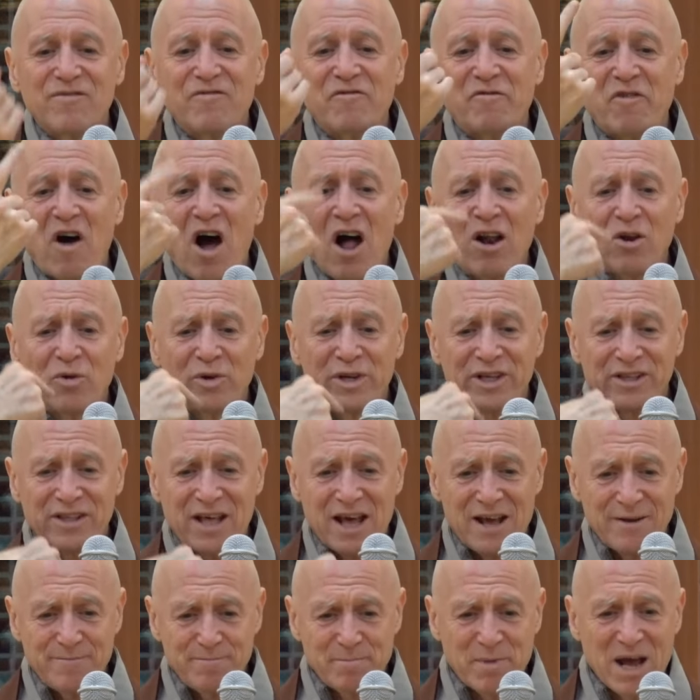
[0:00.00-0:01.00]
following
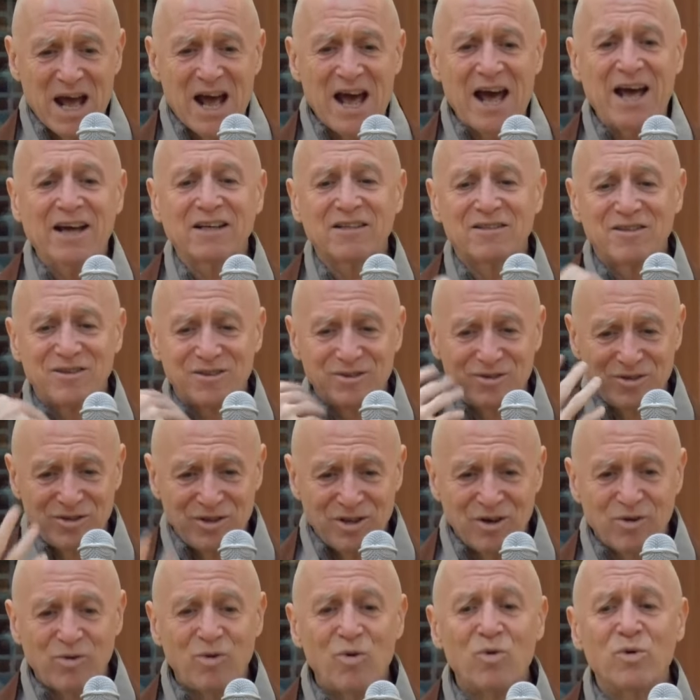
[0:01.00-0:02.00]
that back to
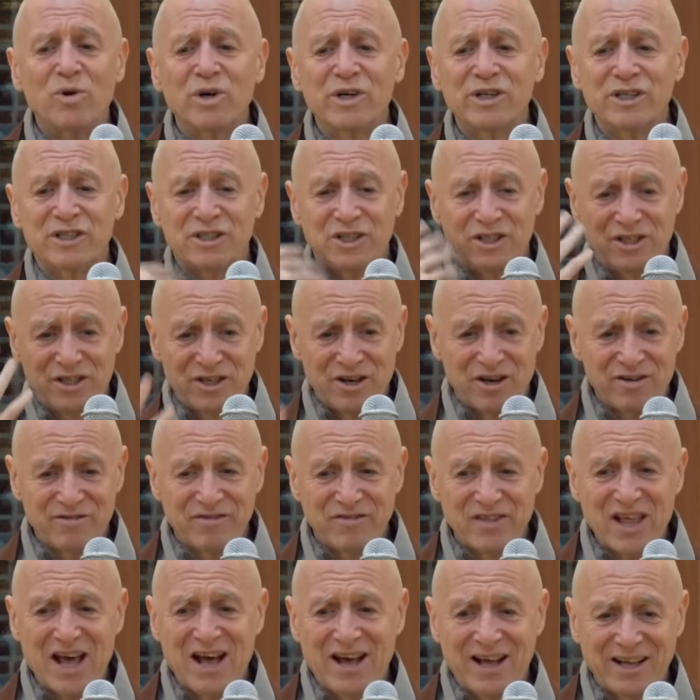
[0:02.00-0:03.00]
the origin of
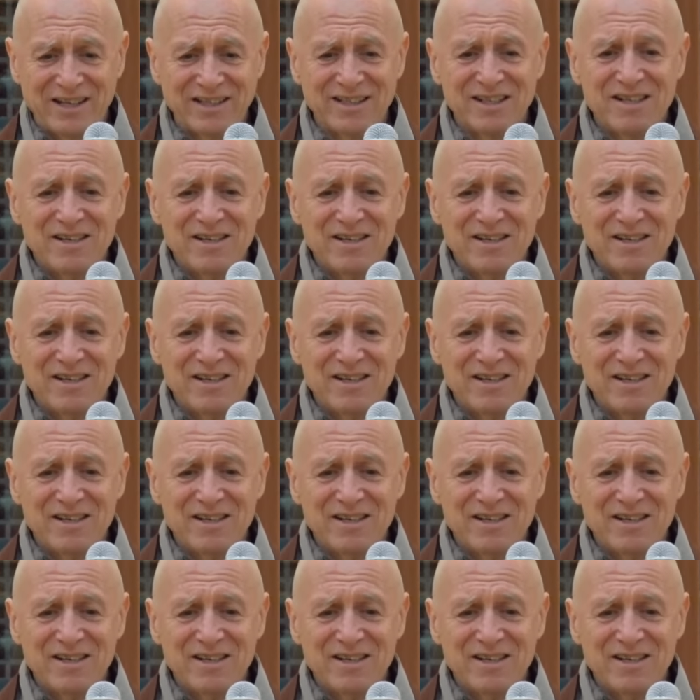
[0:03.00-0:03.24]
that,